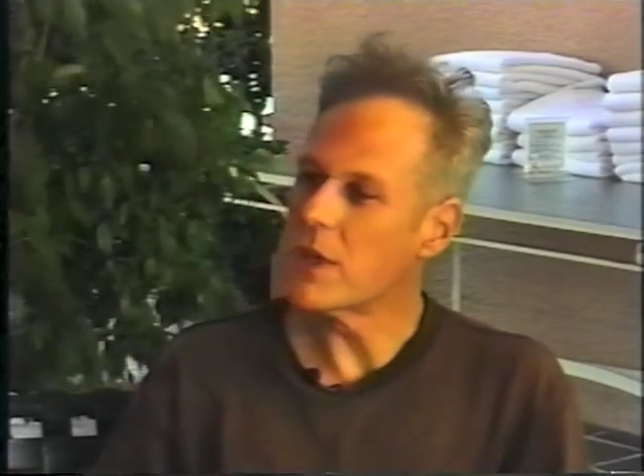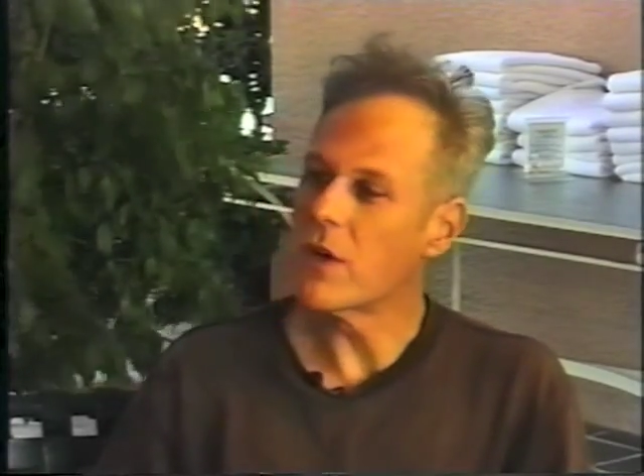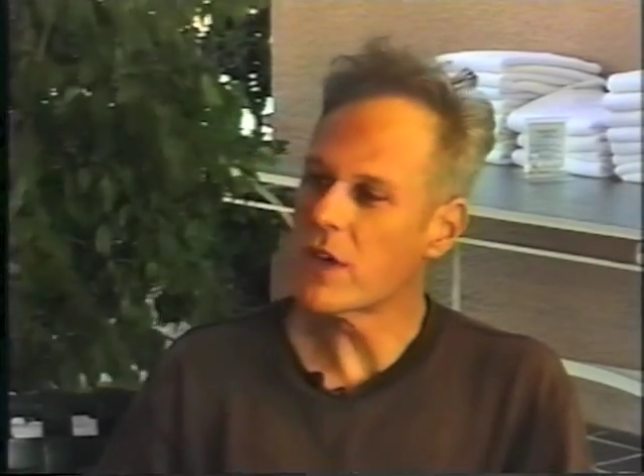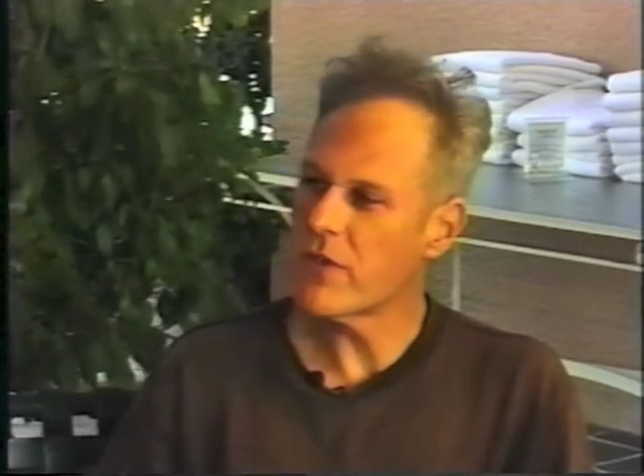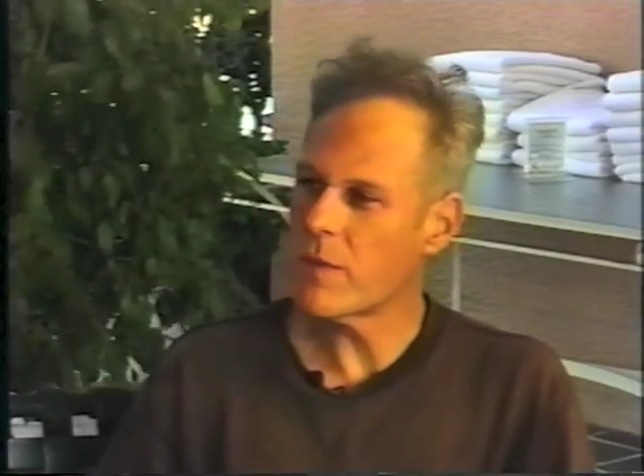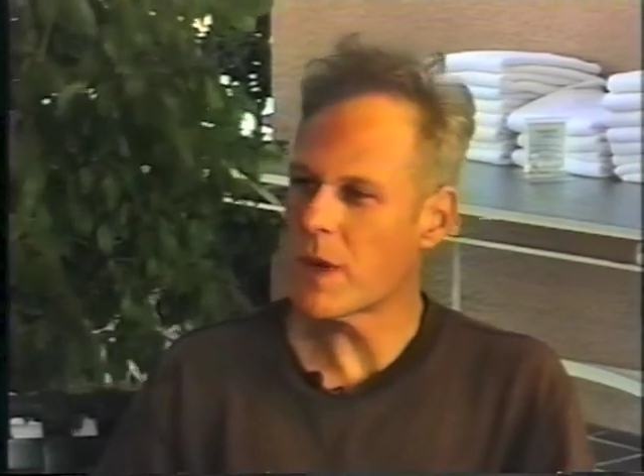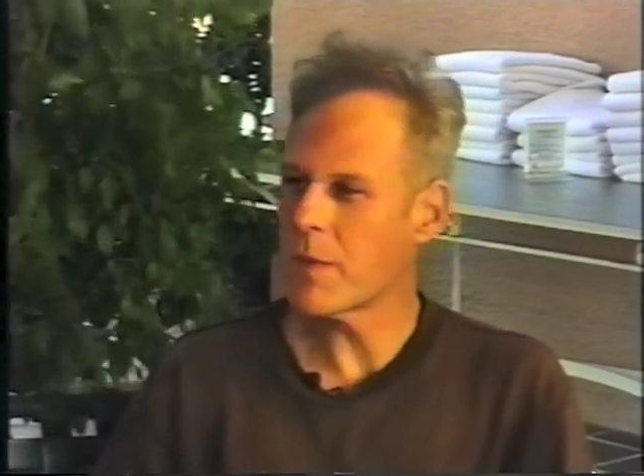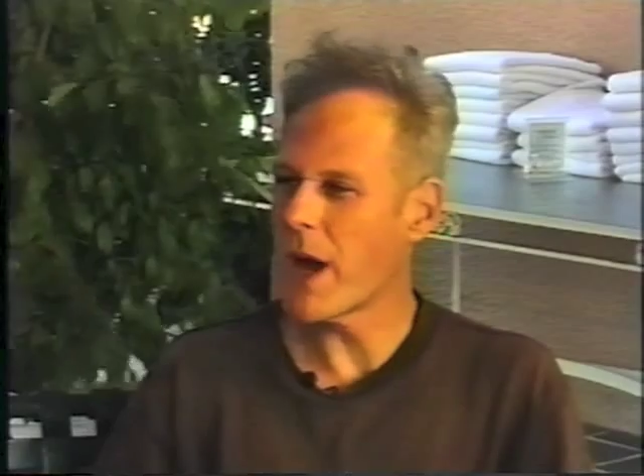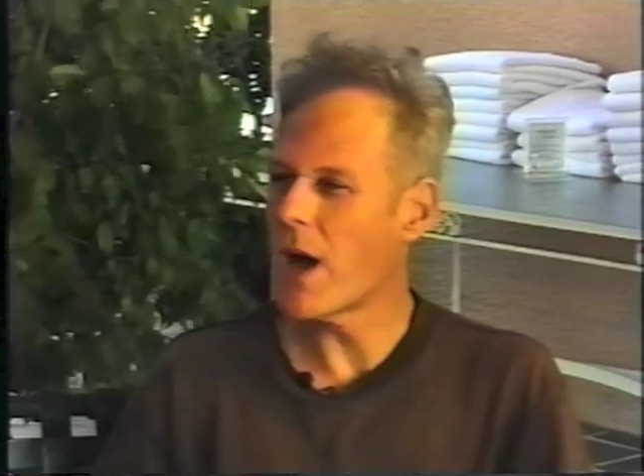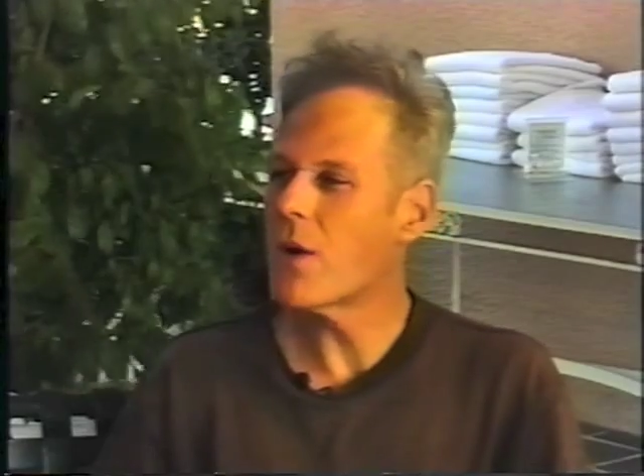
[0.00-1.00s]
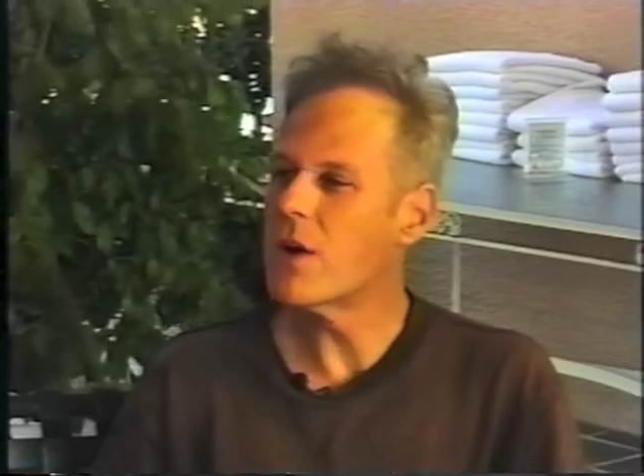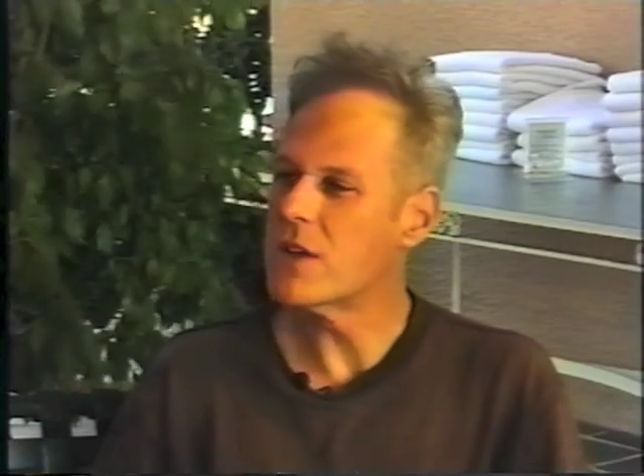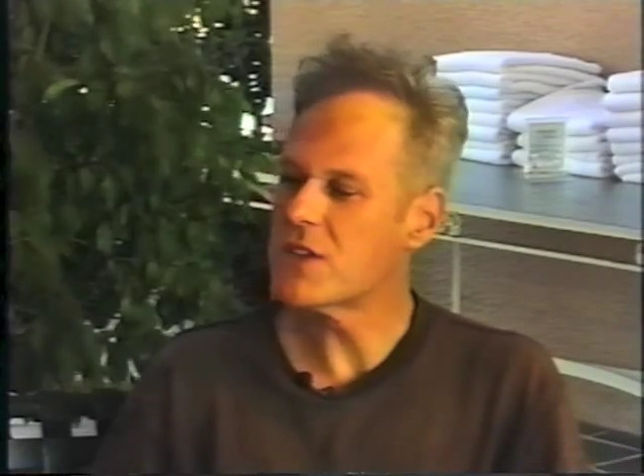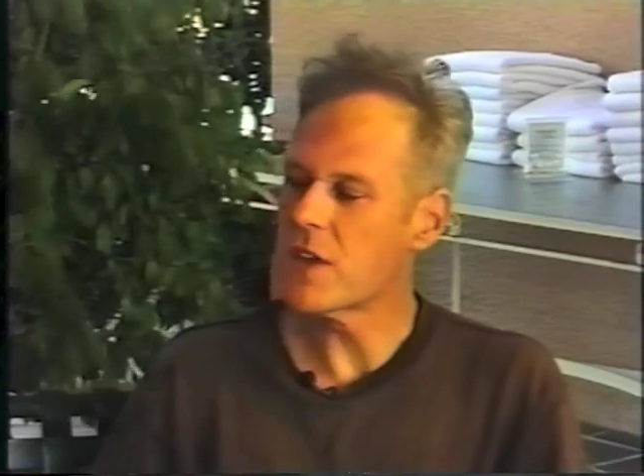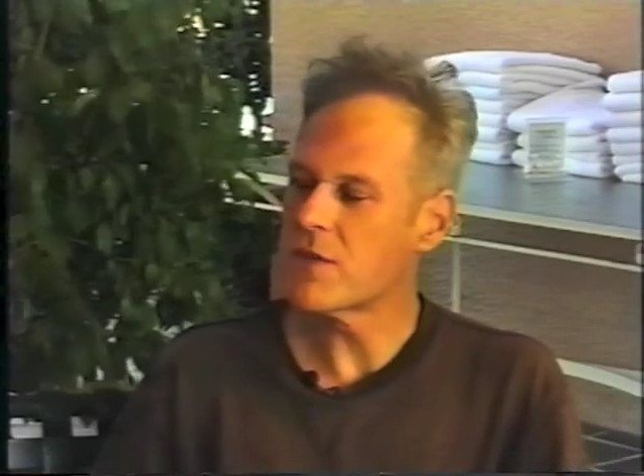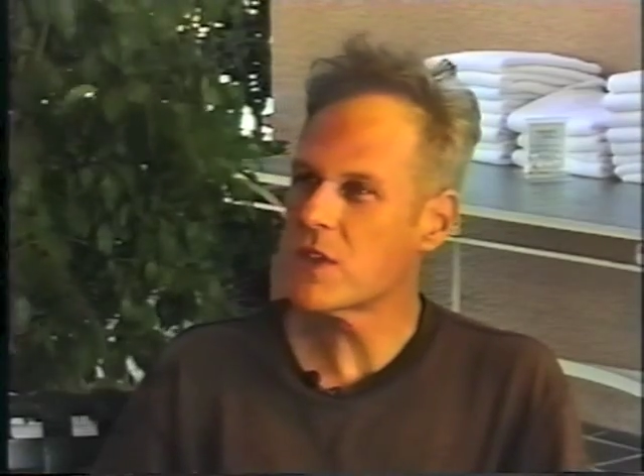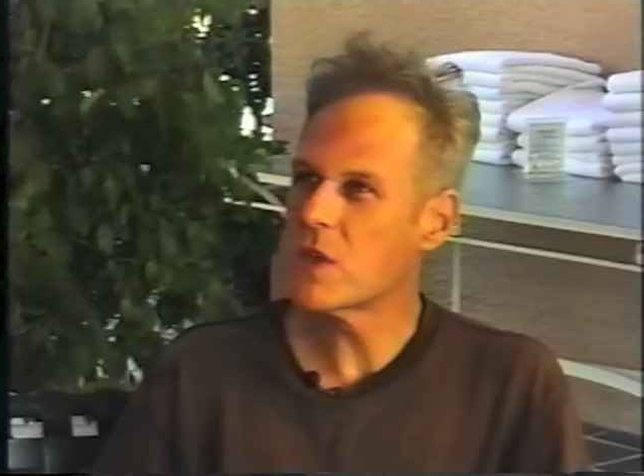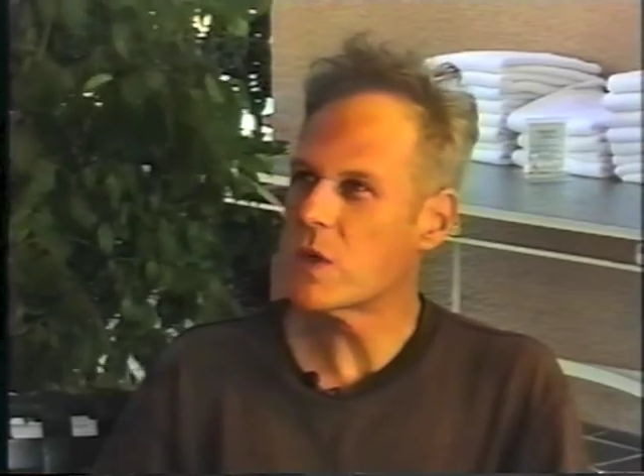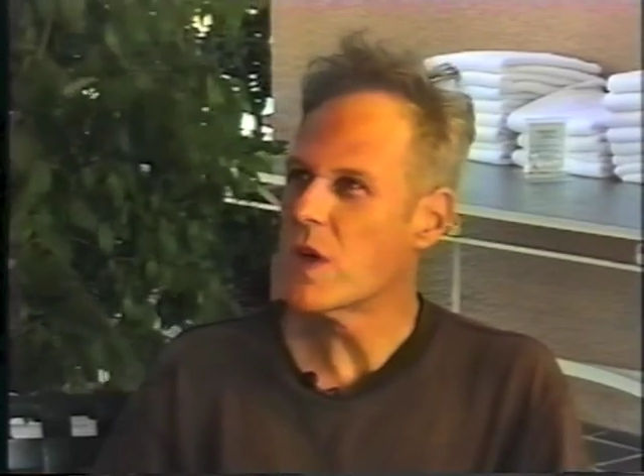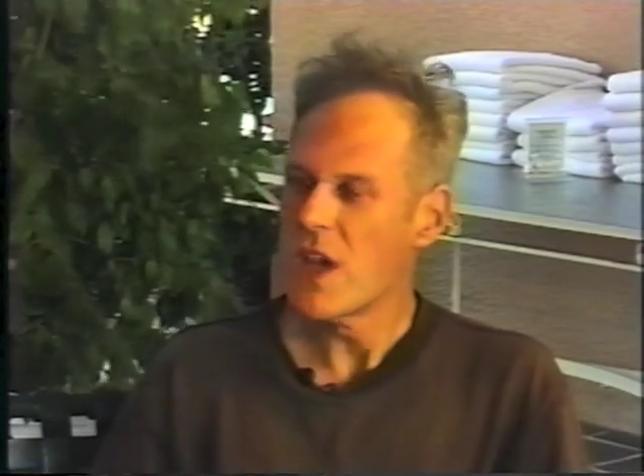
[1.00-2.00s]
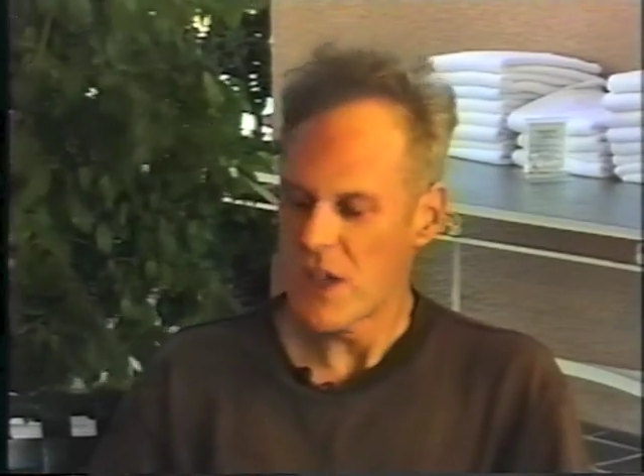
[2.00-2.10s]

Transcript: you know, give them their power and stuff too,